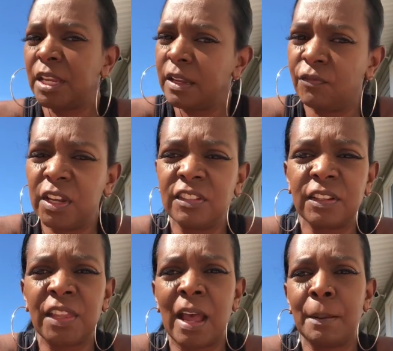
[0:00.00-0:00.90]
Take advantage
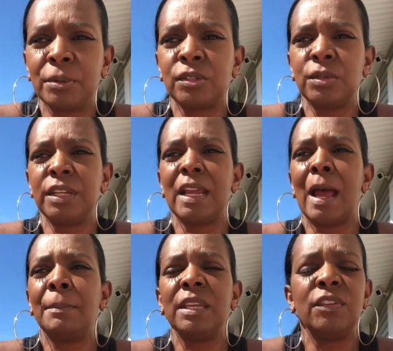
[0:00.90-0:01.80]
of that opportunity.
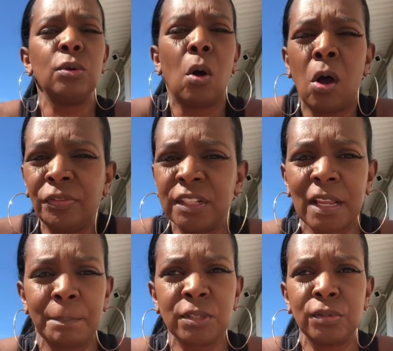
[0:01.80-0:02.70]
I'm giving you all these
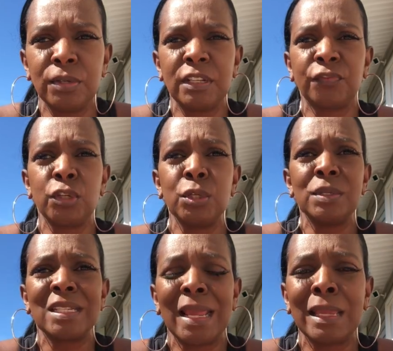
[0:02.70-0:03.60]
opportunities for you
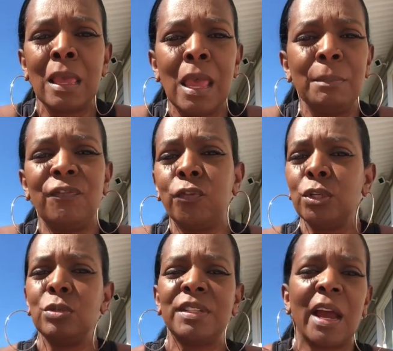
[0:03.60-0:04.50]
to take before
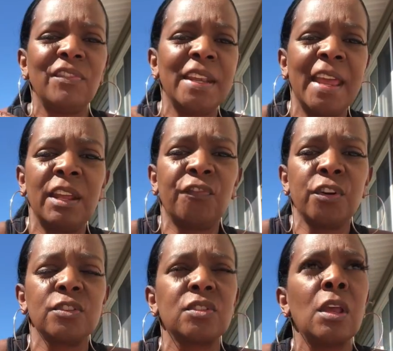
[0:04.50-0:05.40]
you dive in head
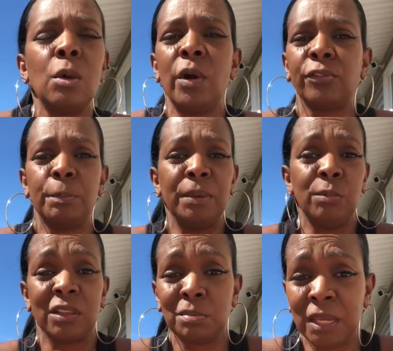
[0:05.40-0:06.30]
first, whether it be
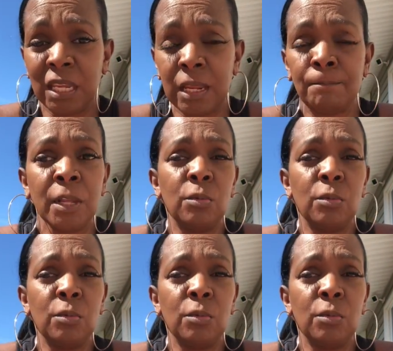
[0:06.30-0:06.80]
with me,